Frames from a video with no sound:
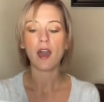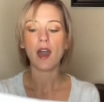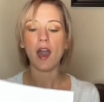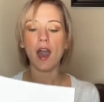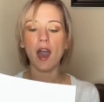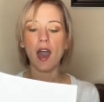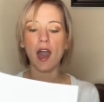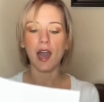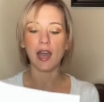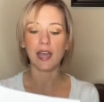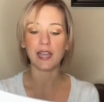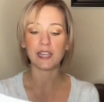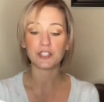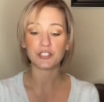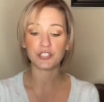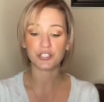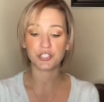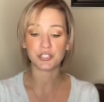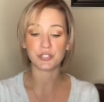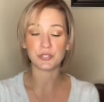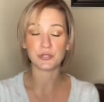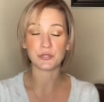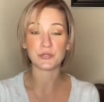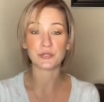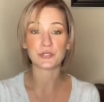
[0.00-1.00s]
I
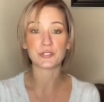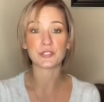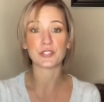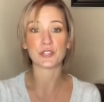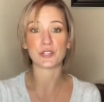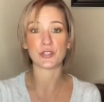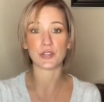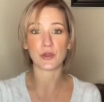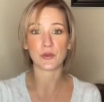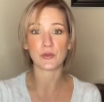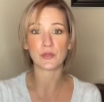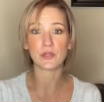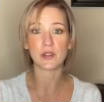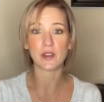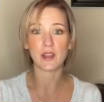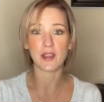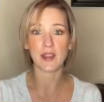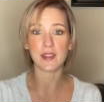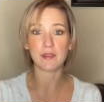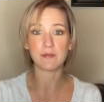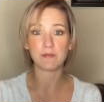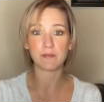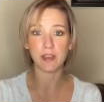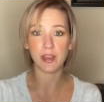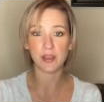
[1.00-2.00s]
choose to know that I
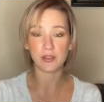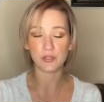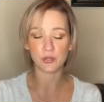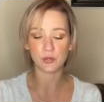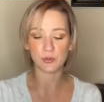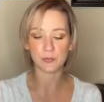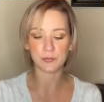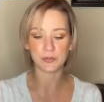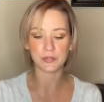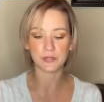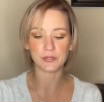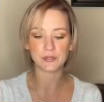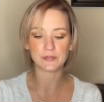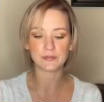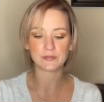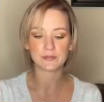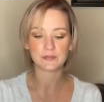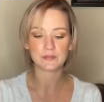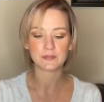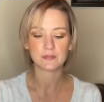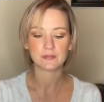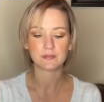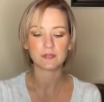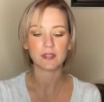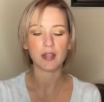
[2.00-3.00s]
am valuable.
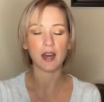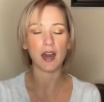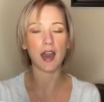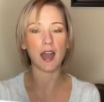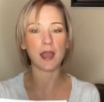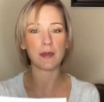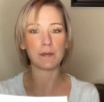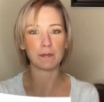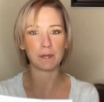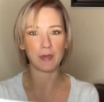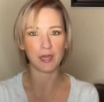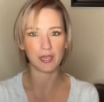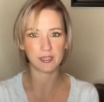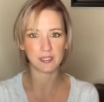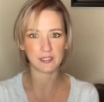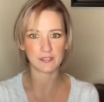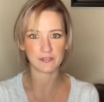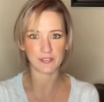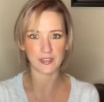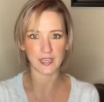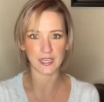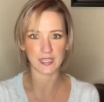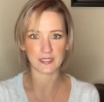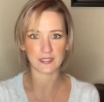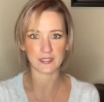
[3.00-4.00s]
I
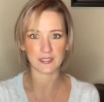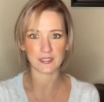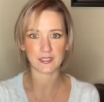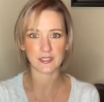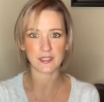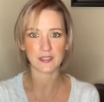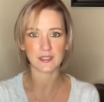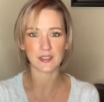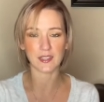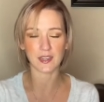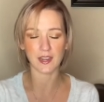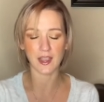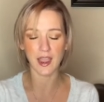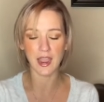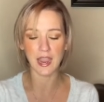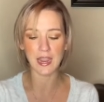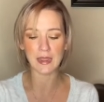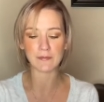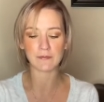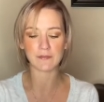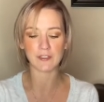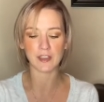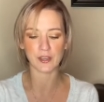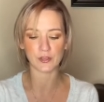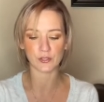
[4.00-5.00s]
manifest that I
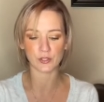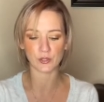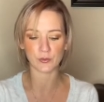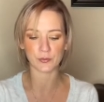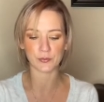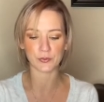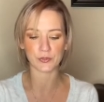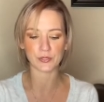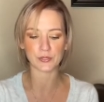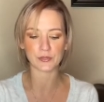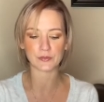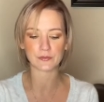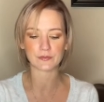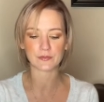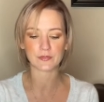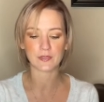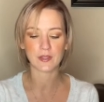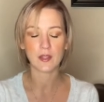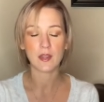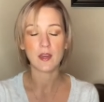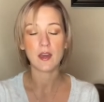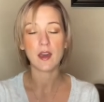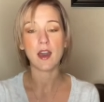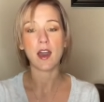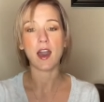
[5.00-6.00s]
am valuable.
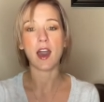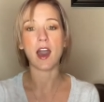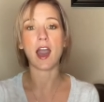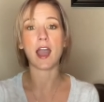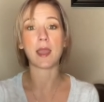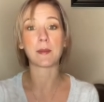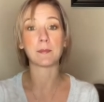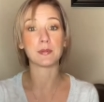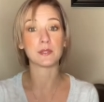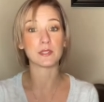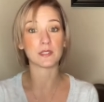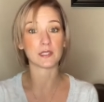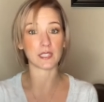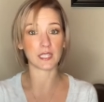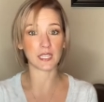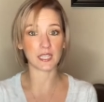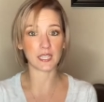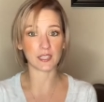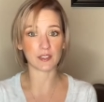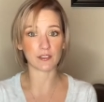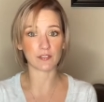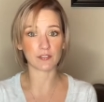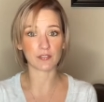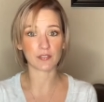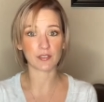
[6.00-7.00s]
I
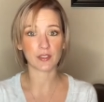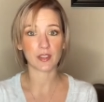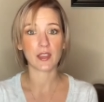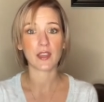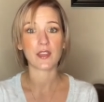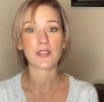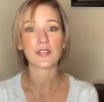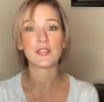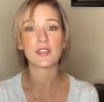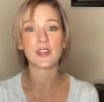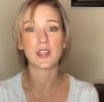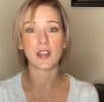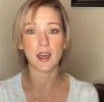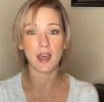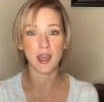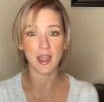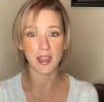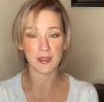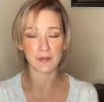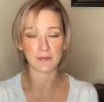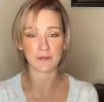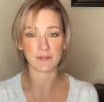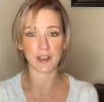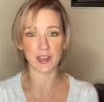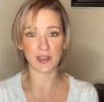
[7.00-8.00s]
believe that I
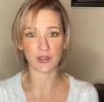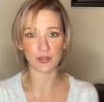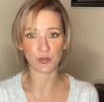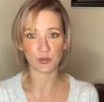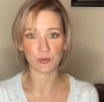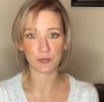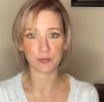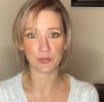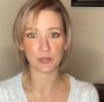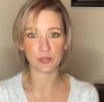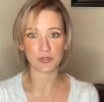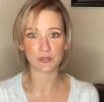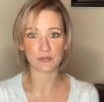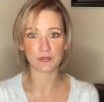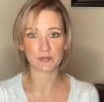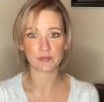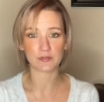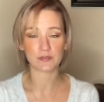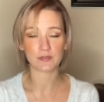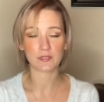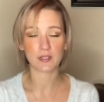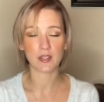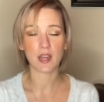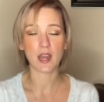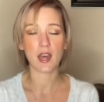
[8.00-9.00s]
am valuable.
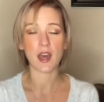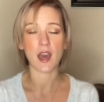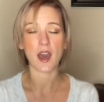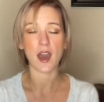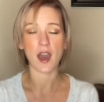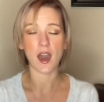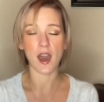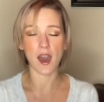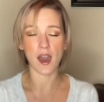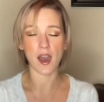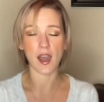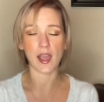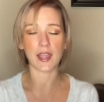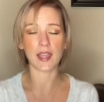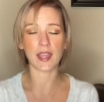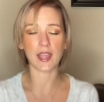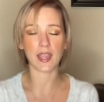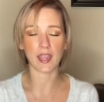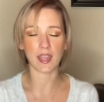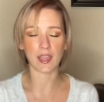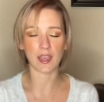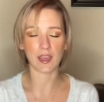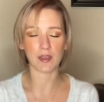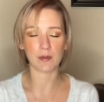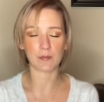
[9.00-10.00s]
I
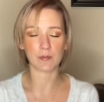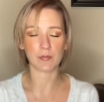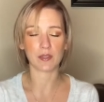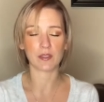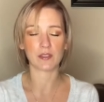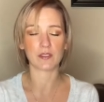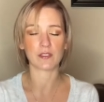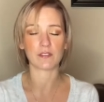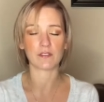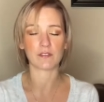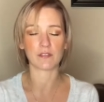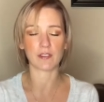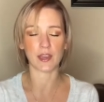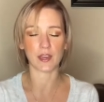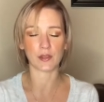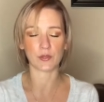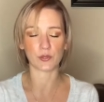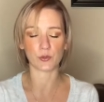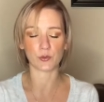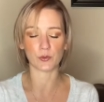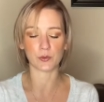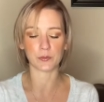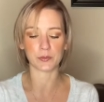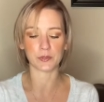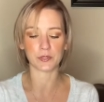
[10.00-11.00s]
am
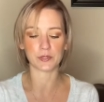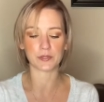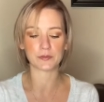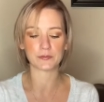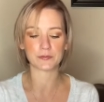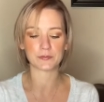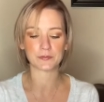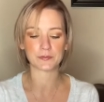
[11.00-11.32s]
valuable.